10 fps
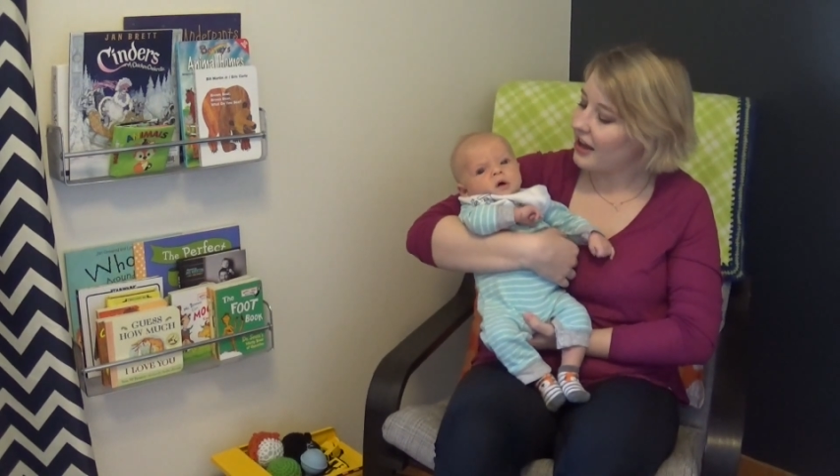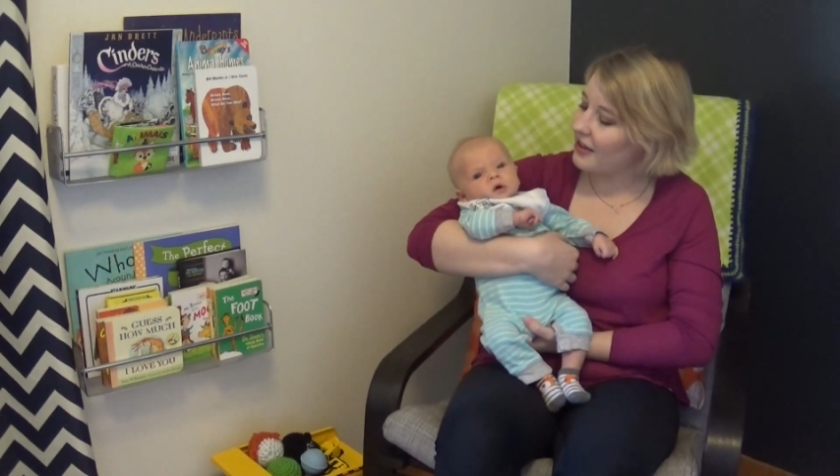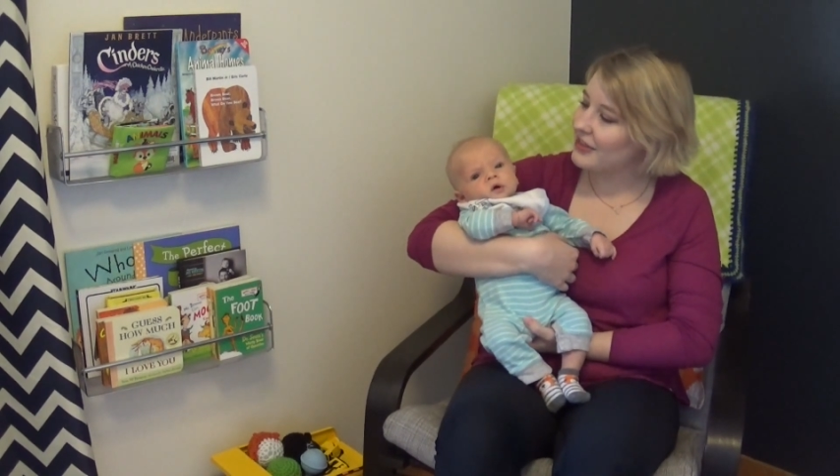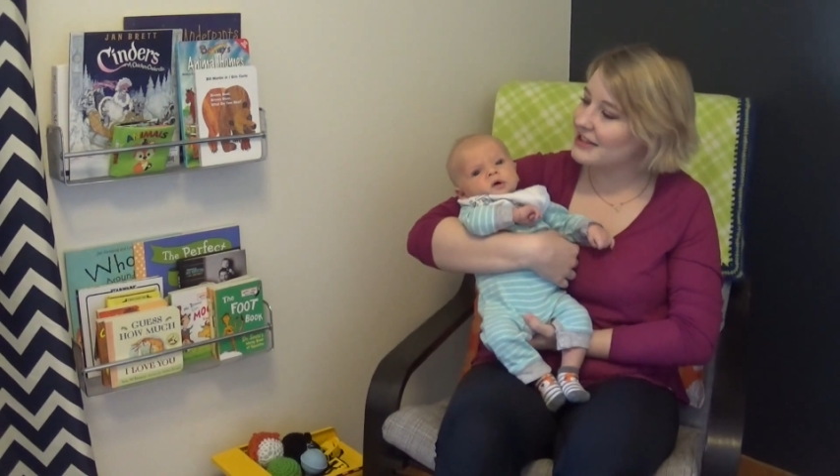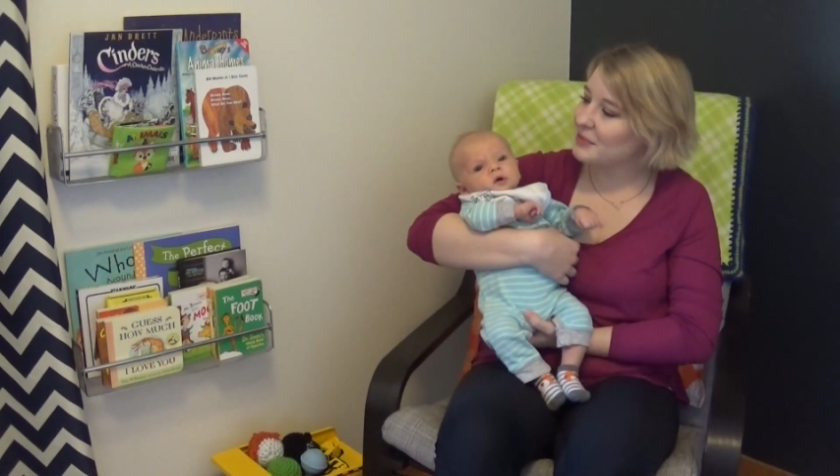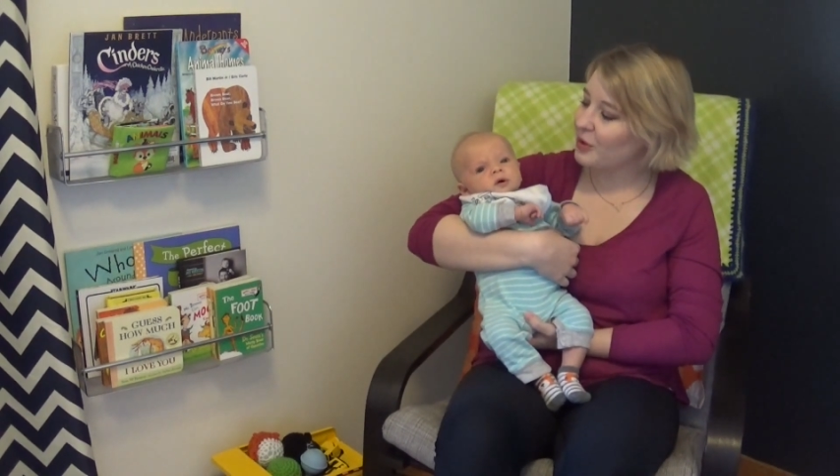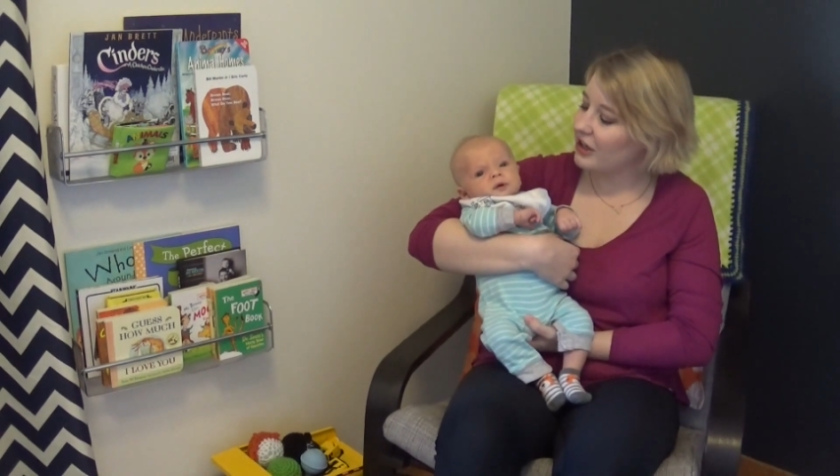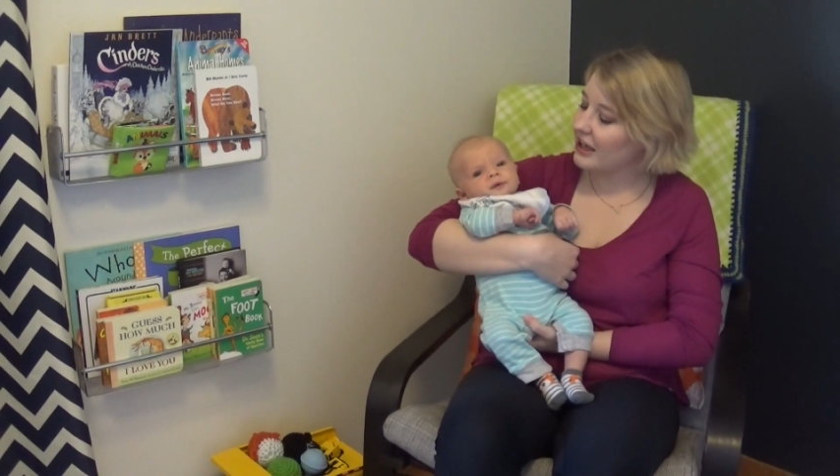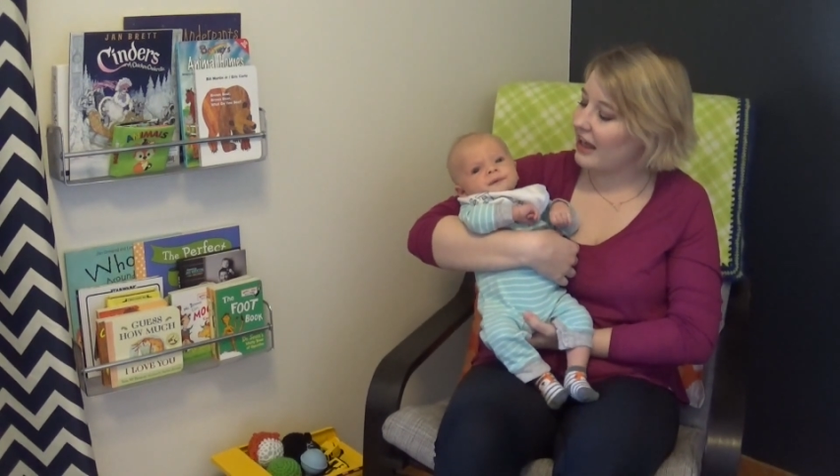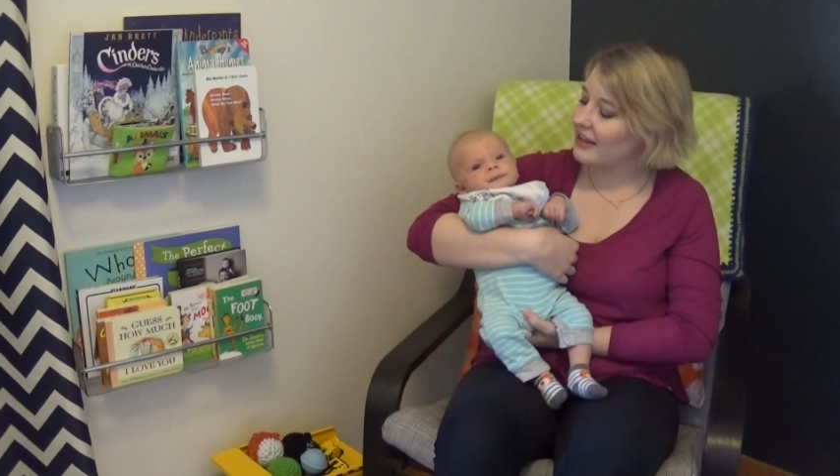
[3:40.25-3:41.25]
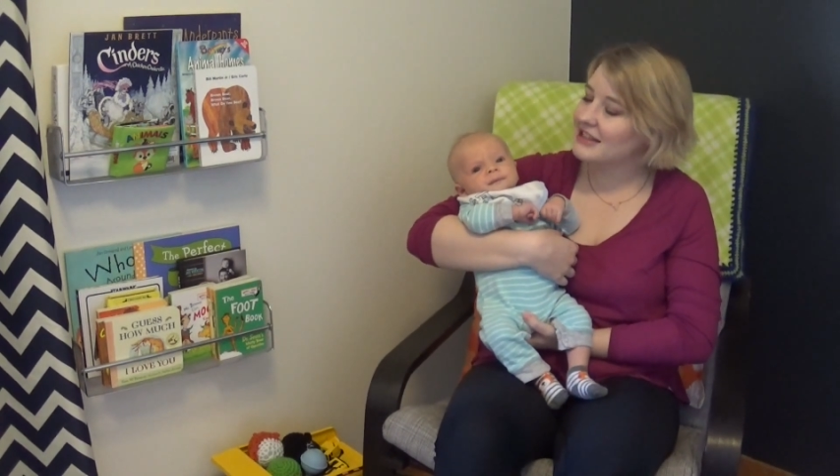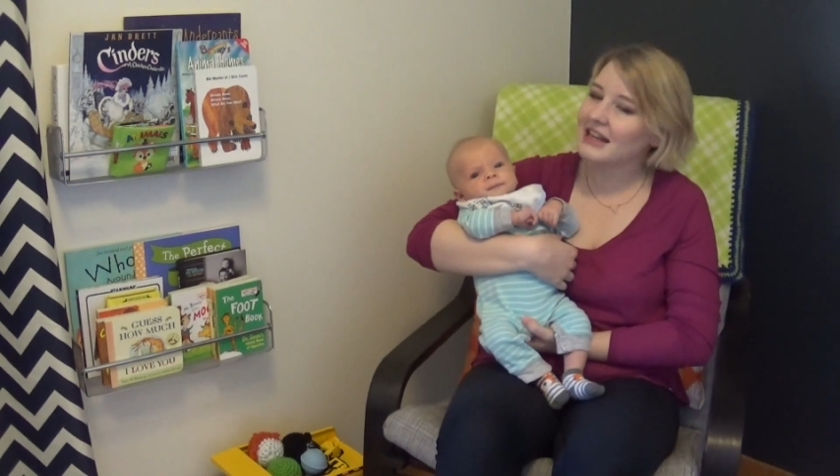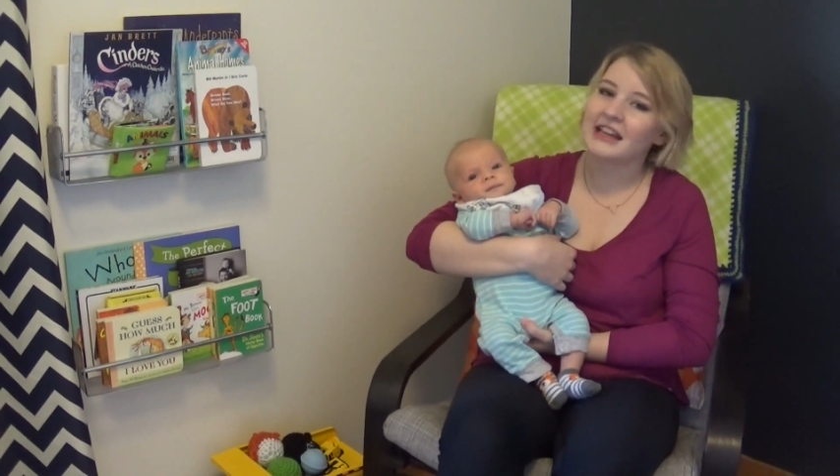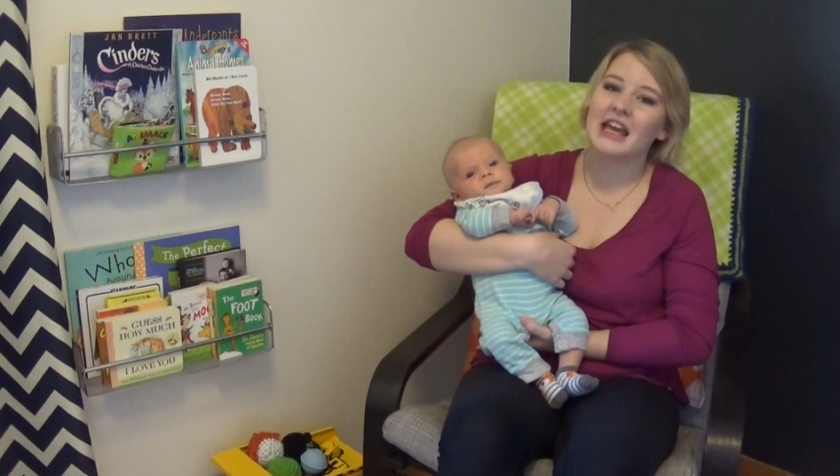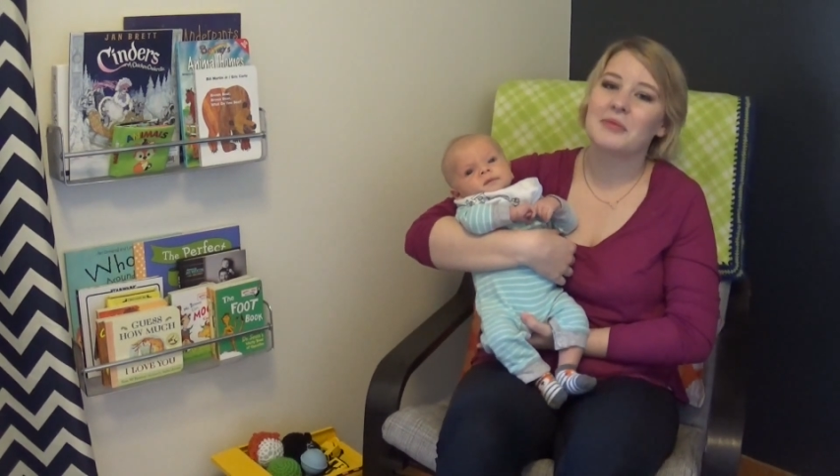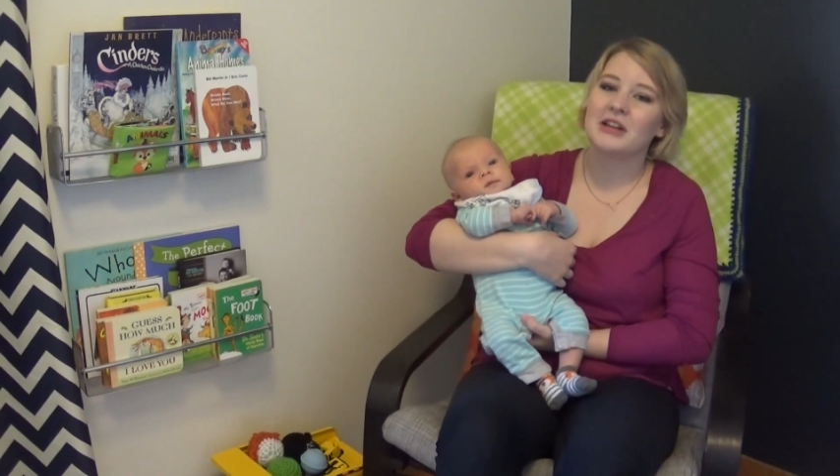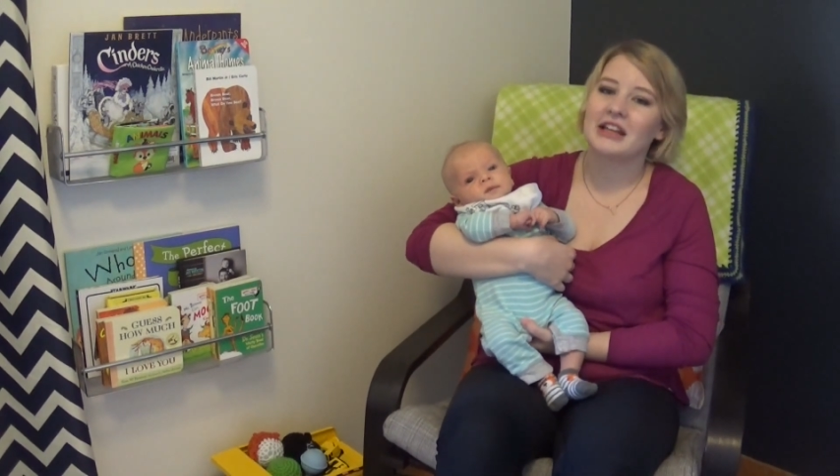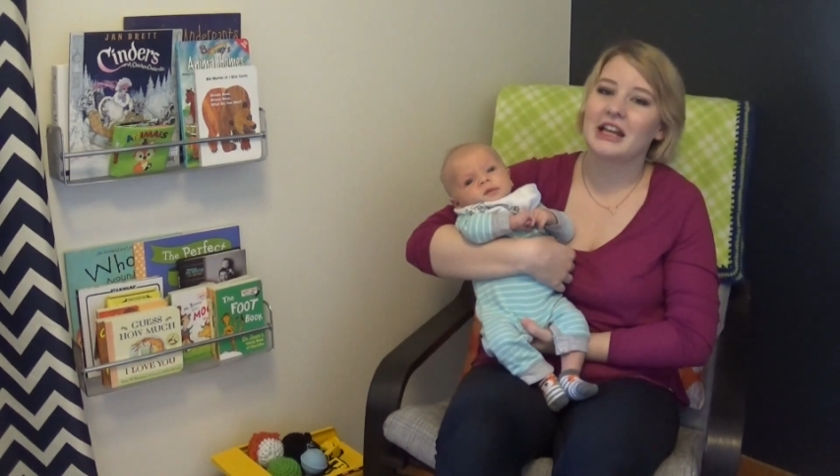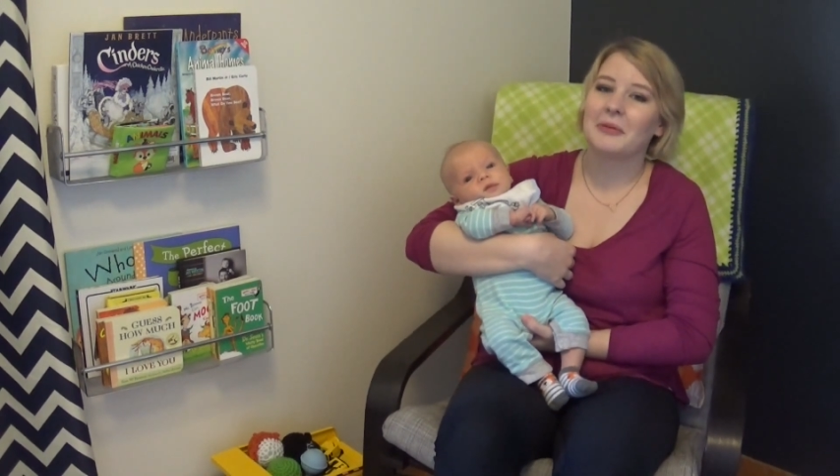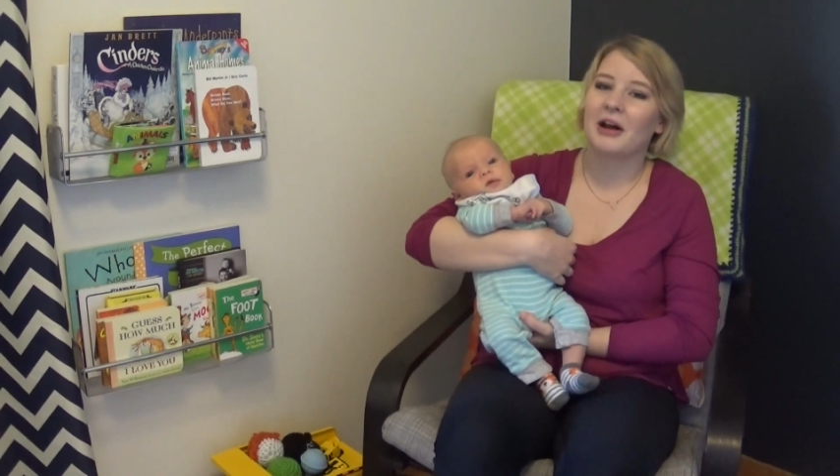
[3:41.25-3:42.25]
This morning, Alex and I came in
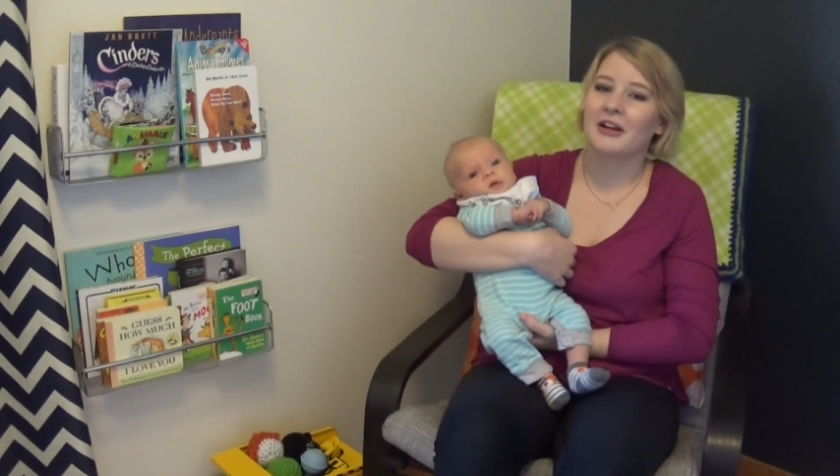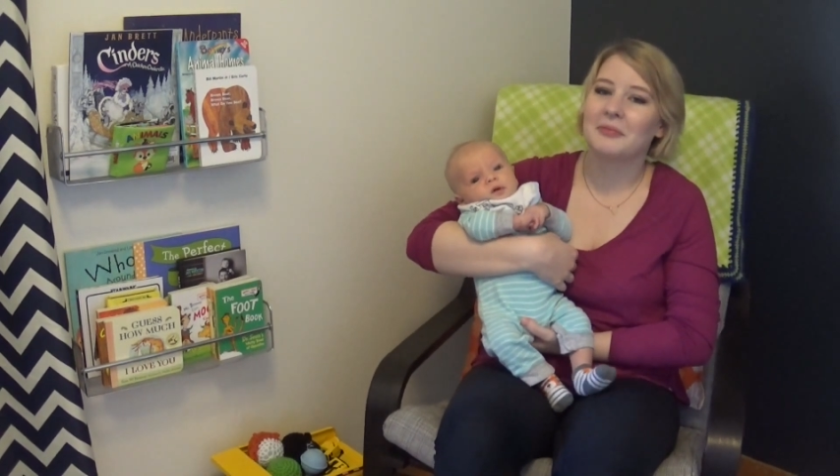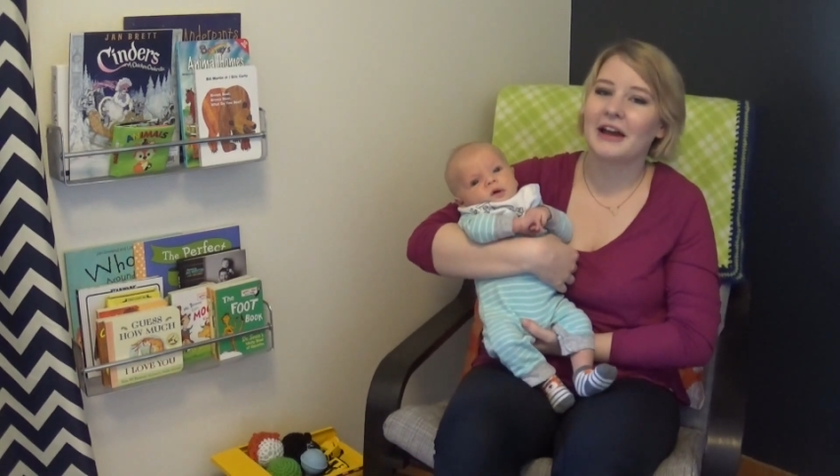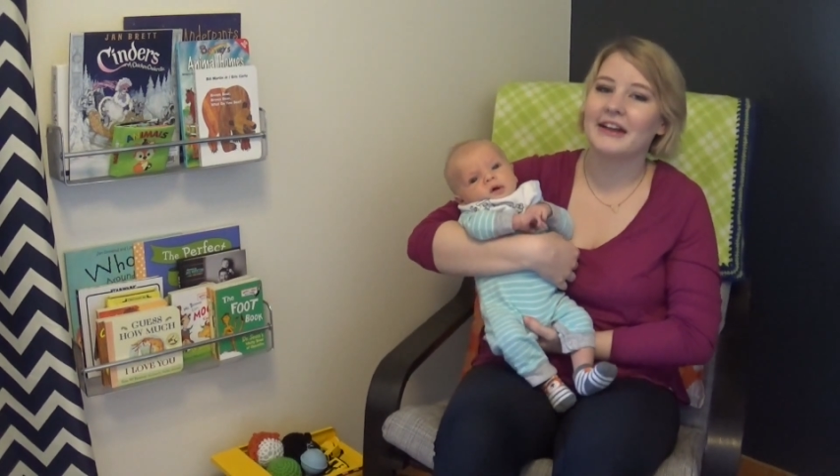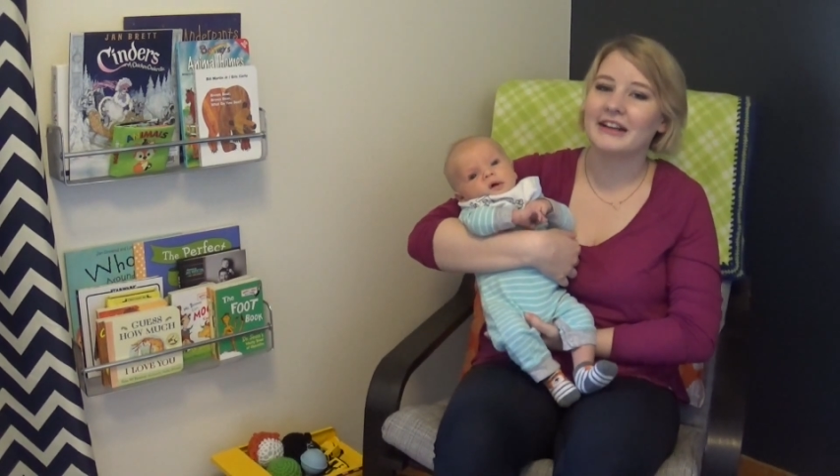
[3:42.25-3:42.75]
to get him out of bed,